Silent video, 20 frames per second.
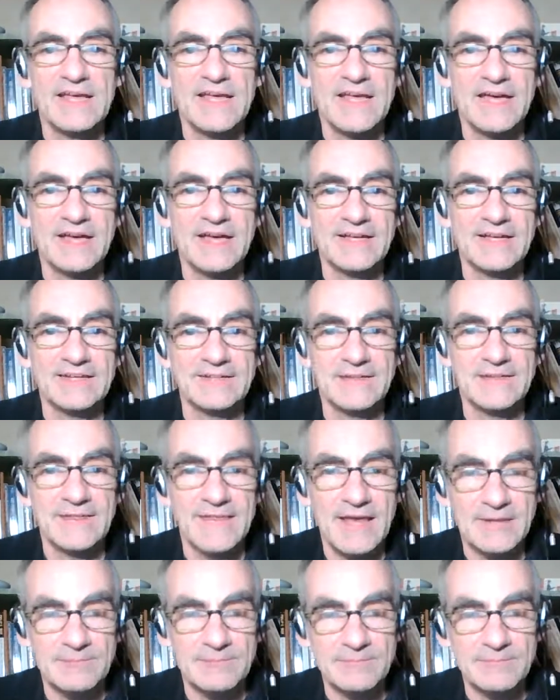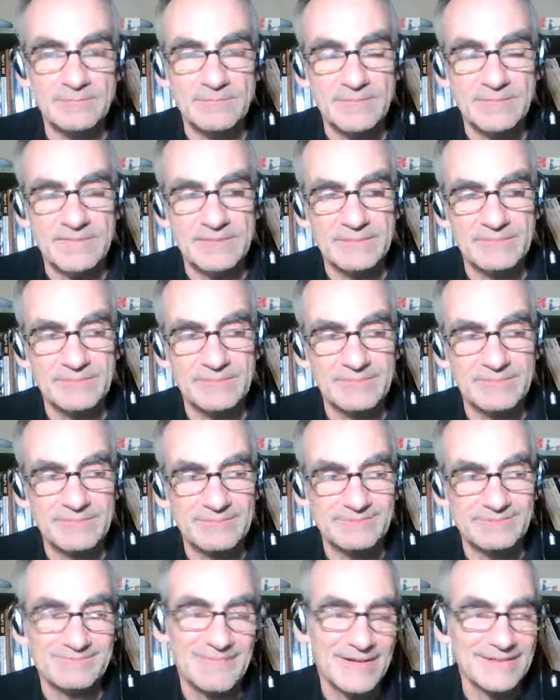And that,
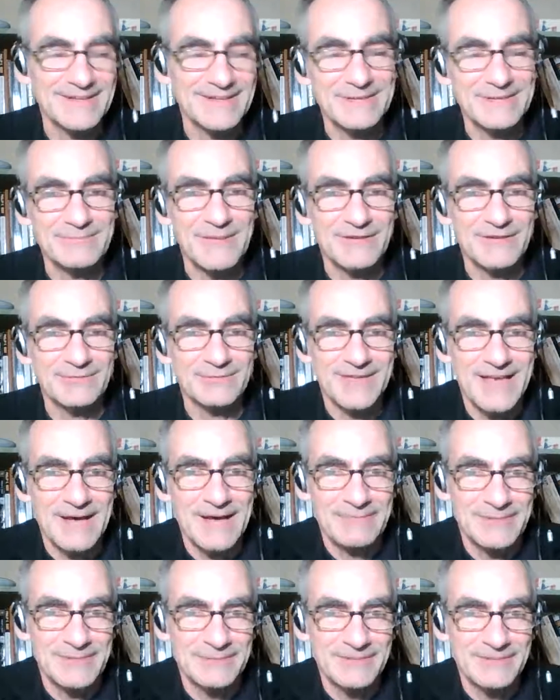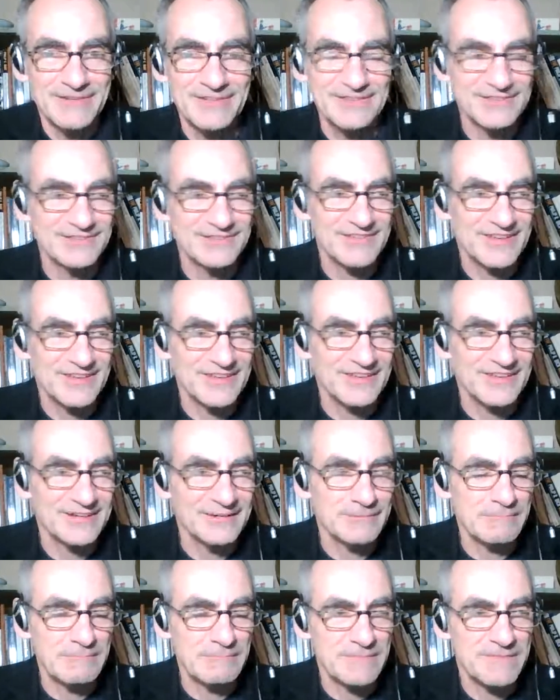mm, well, it makes me happy because
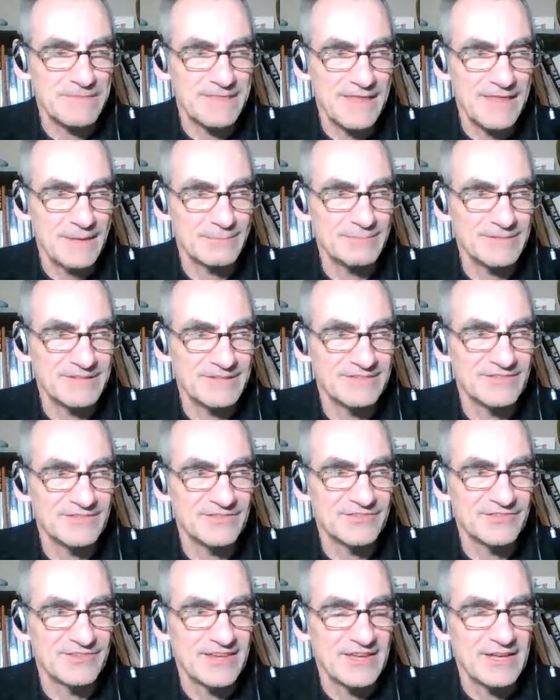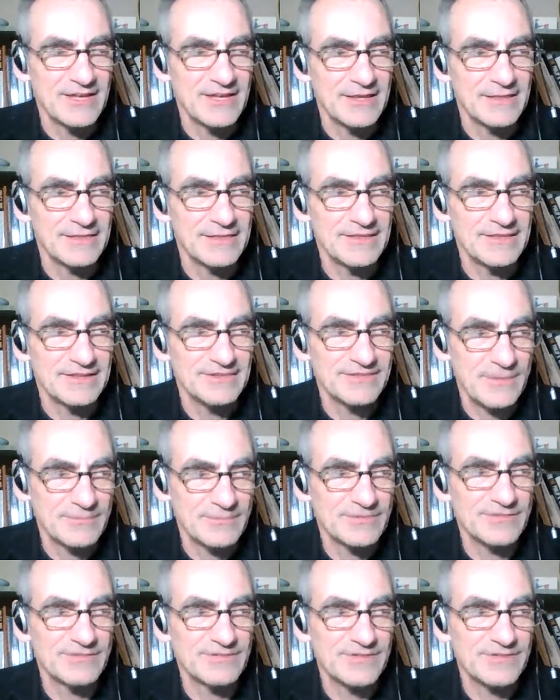uh, that means the
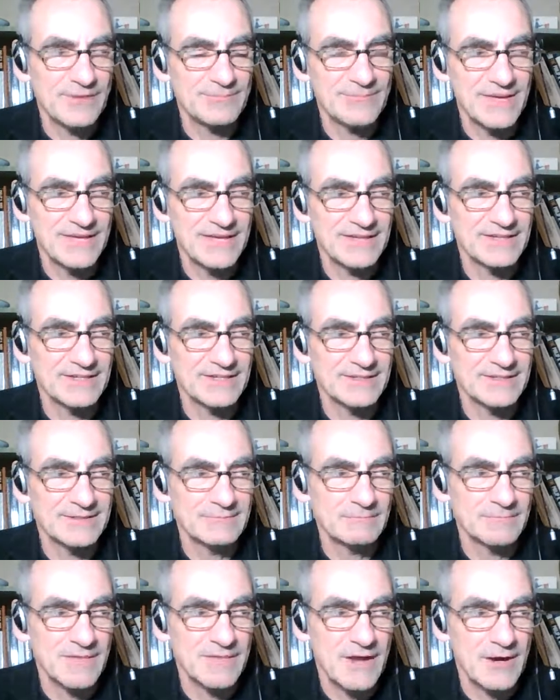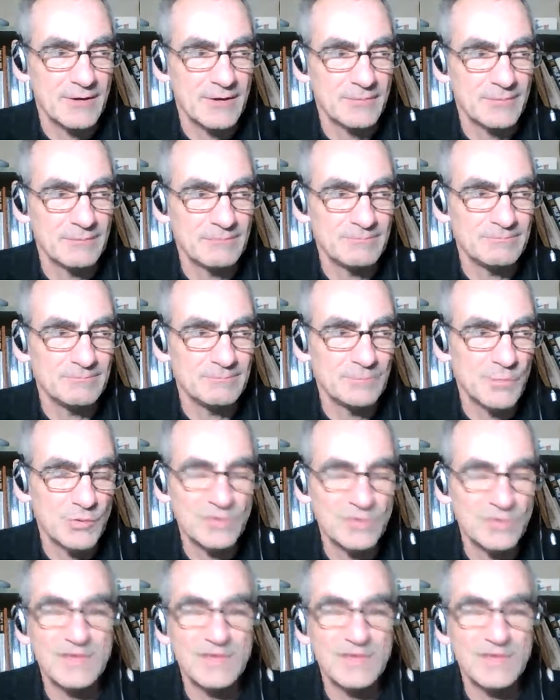assumptions I'm making are more